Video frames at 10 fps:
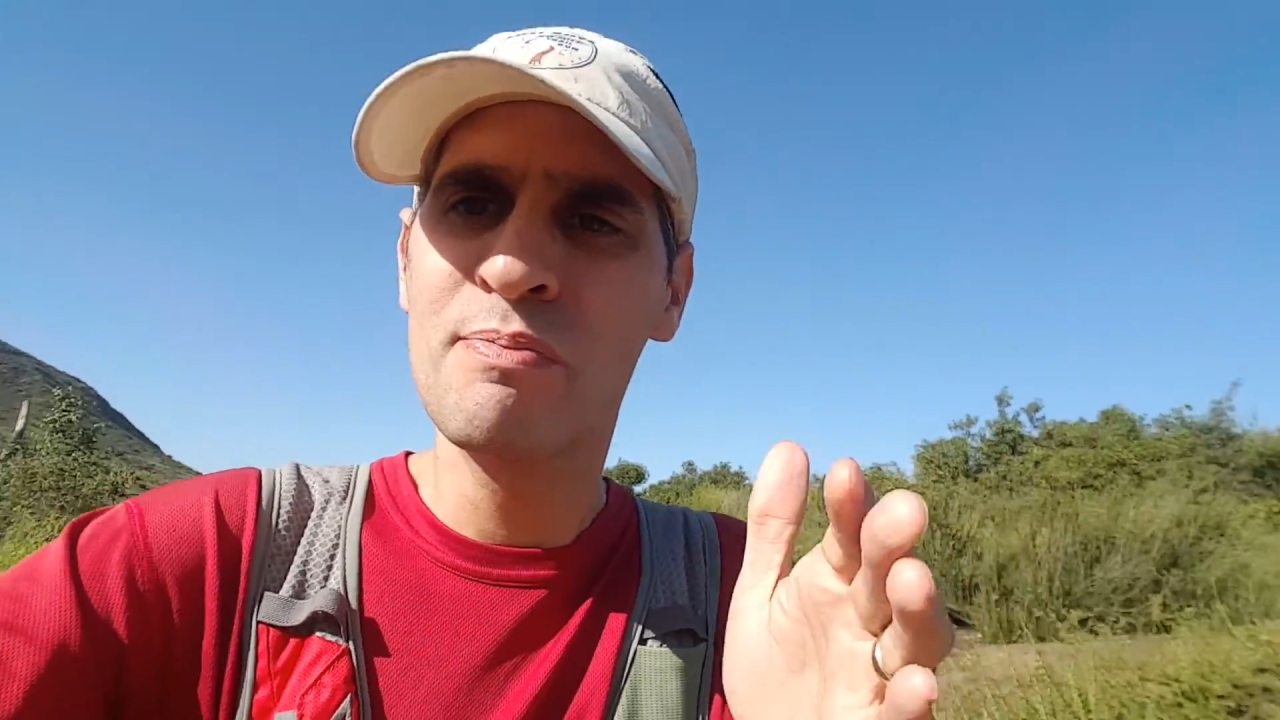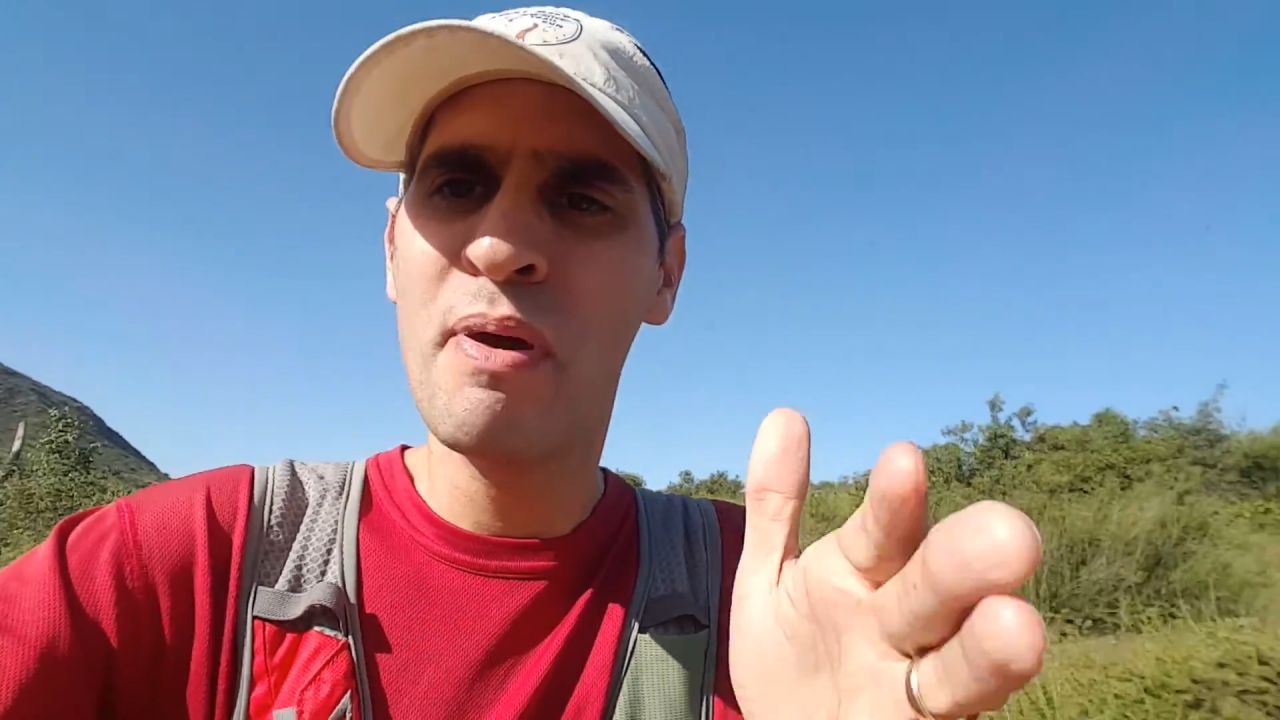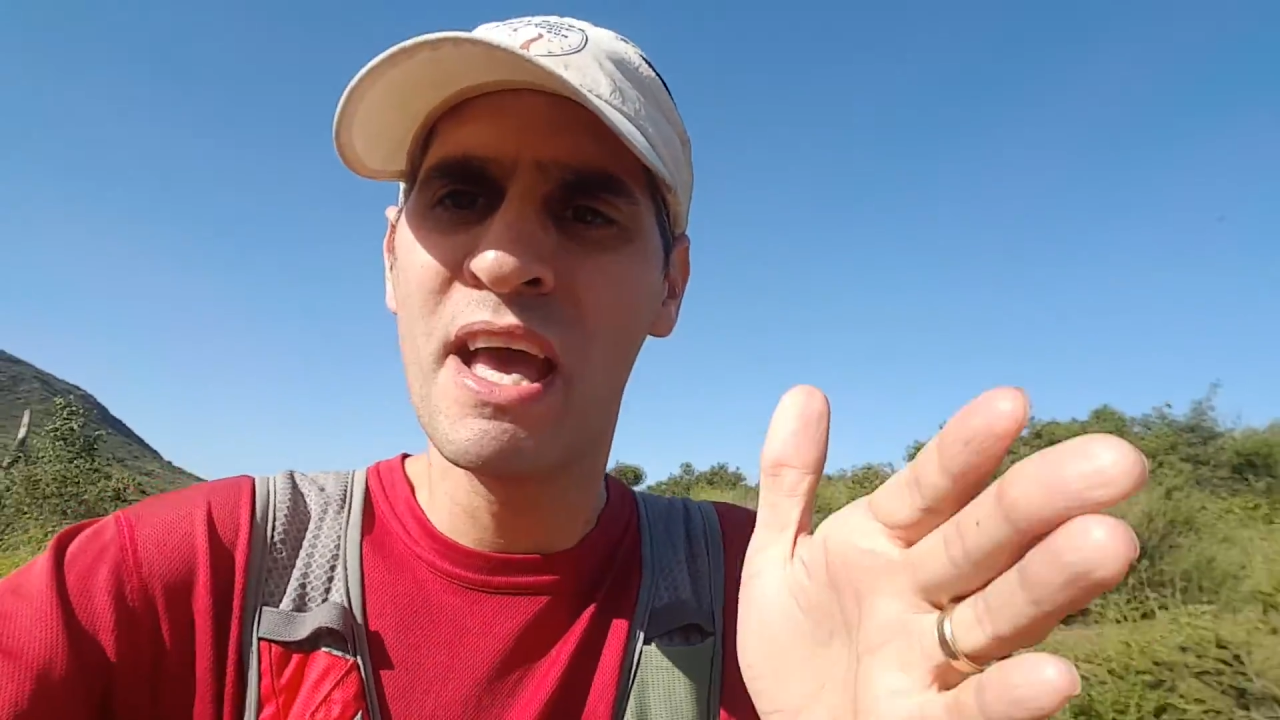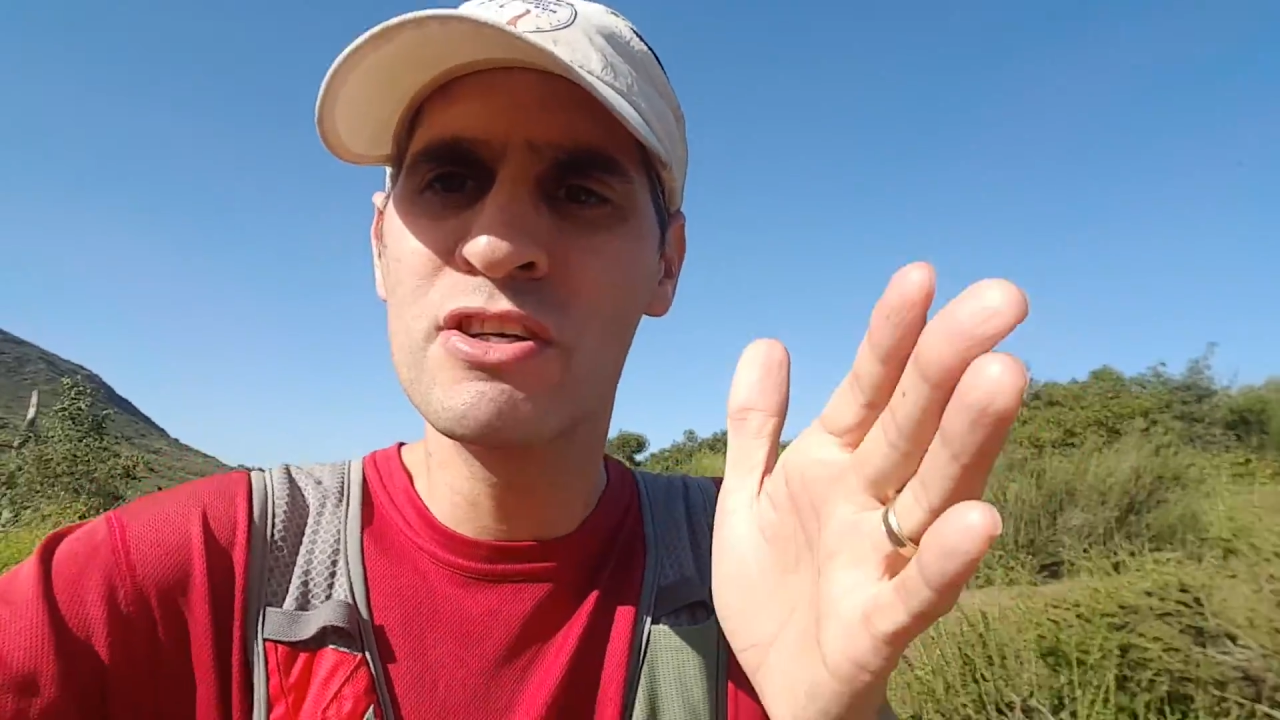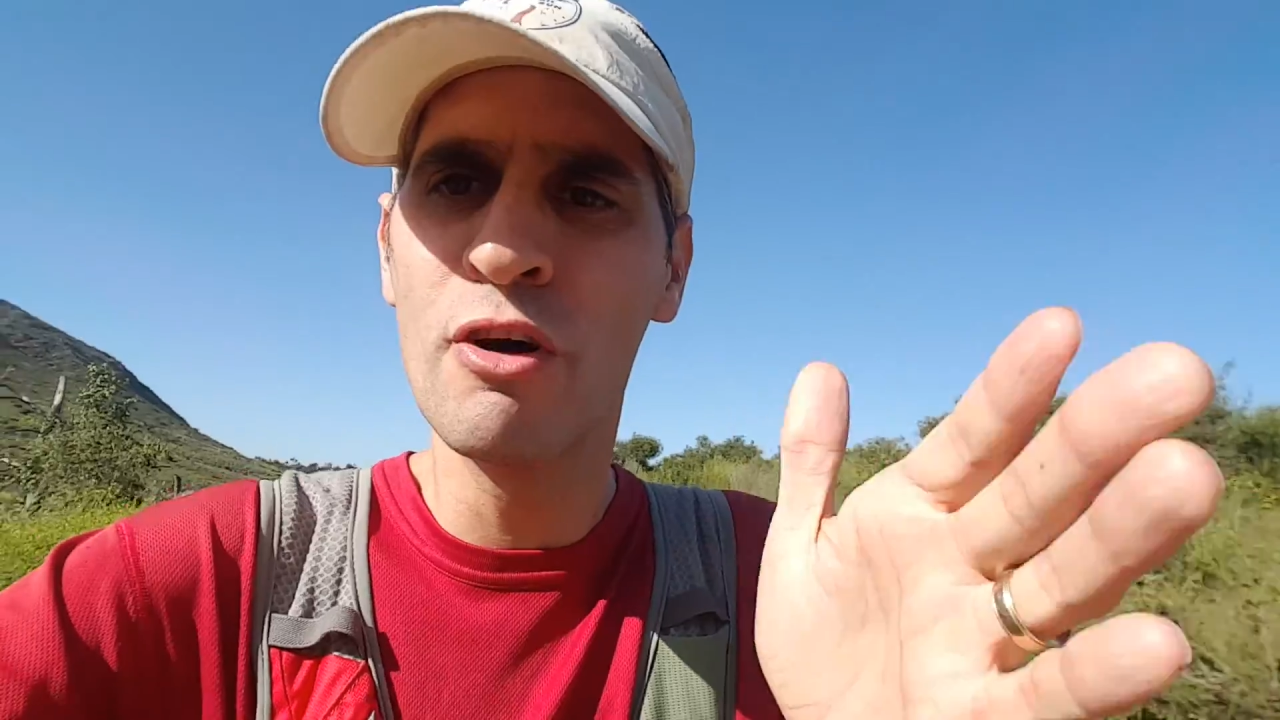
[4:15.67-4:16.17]

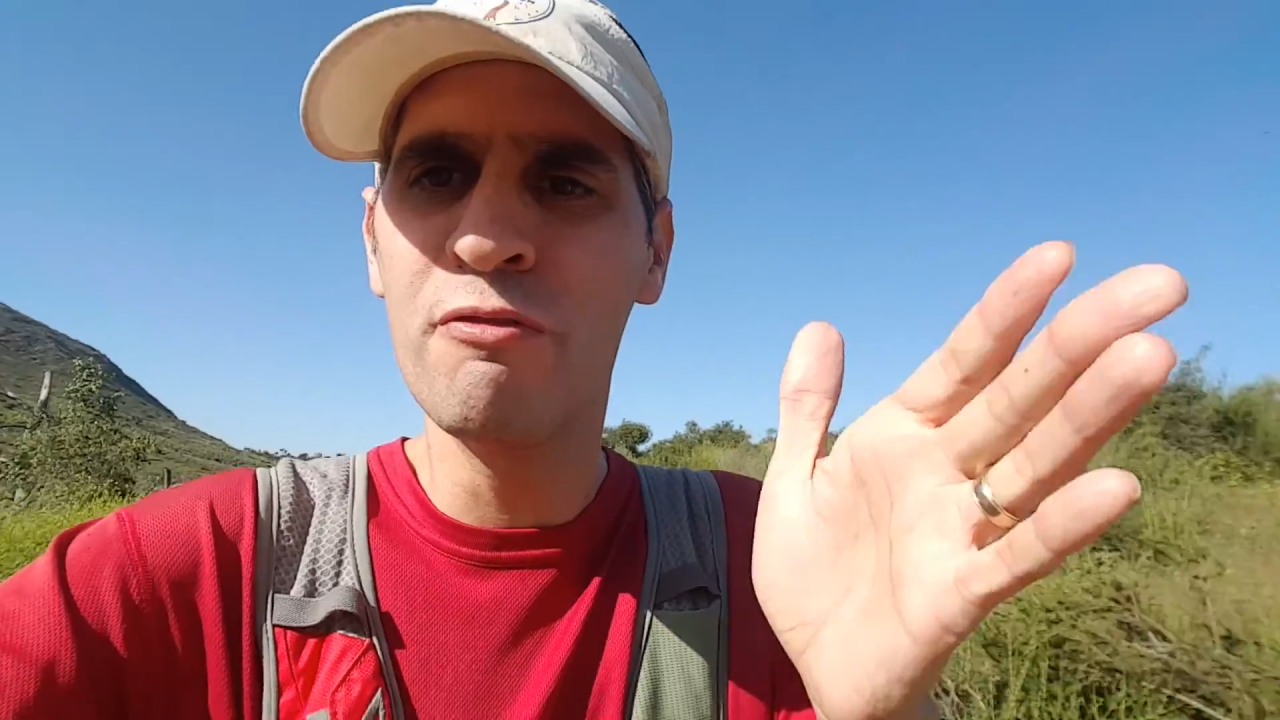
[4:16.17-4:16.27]
Pedro